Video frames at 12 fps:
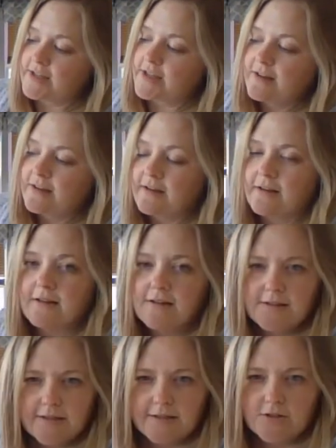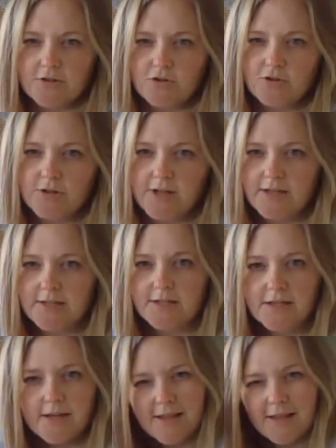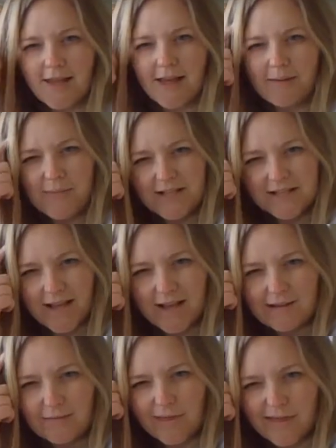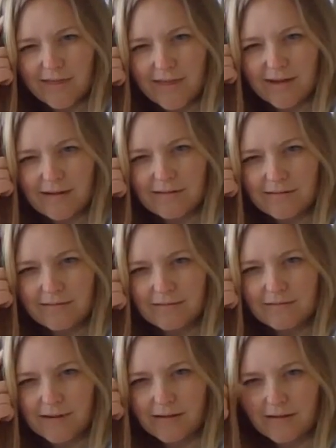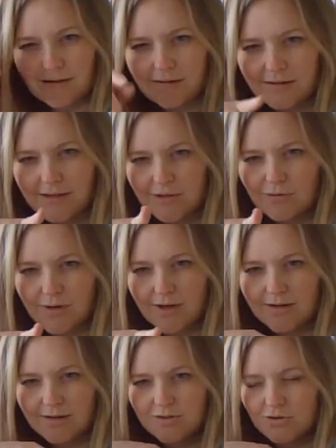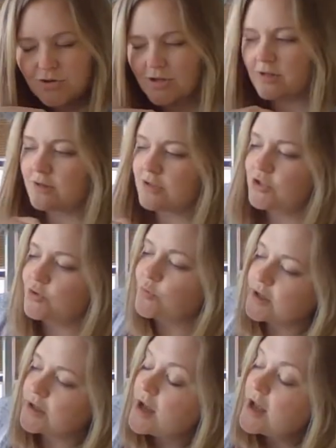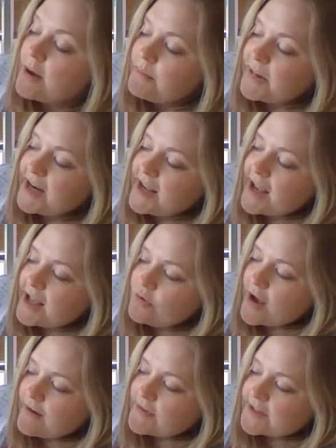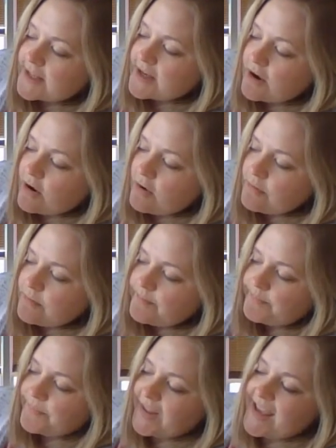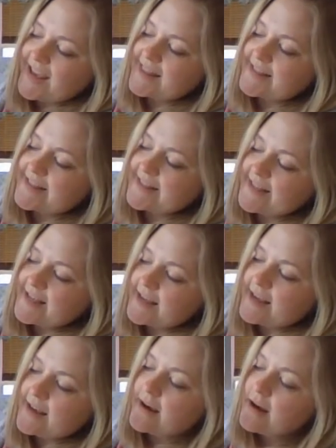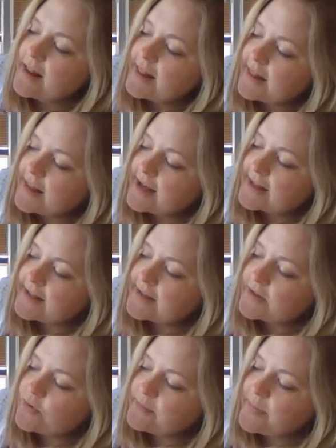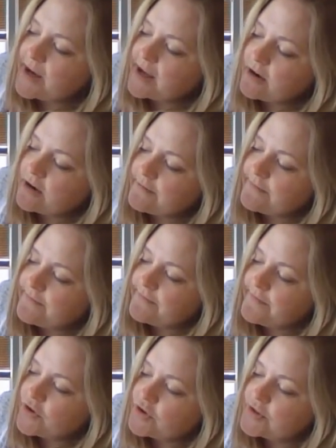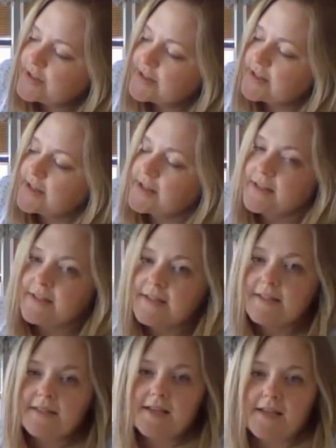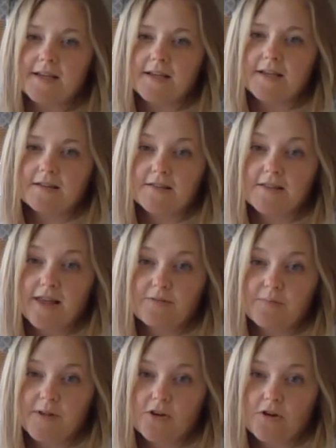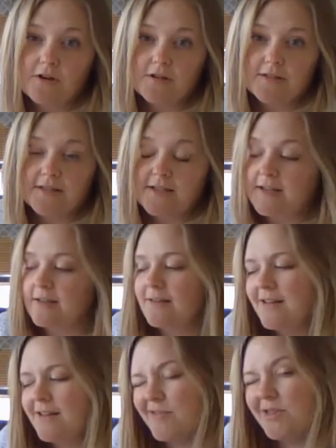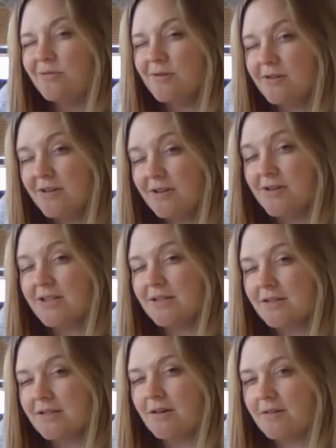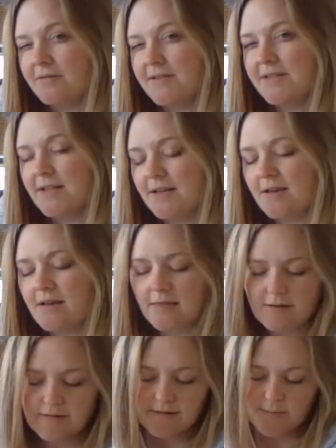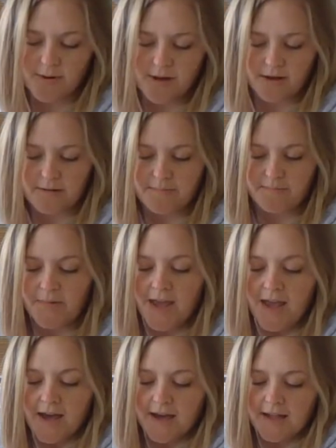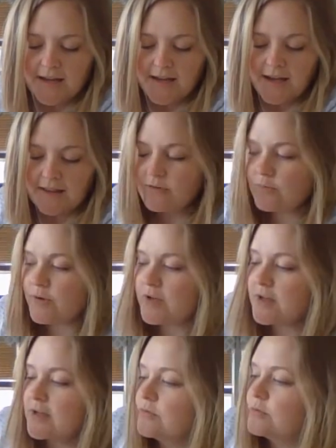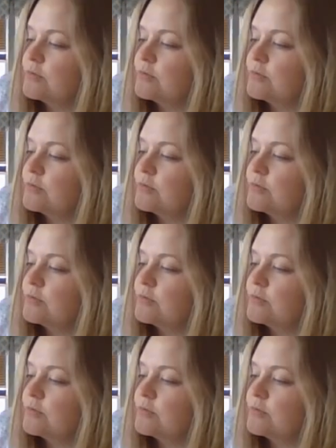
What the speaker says: Concentrate. That means that you think really hard and you concentrate on your work. But again, you have the CO and the CE. Let's sort by our first C. So that would be the hard C, even though there is a soft C in there as well. Another one. Ooh.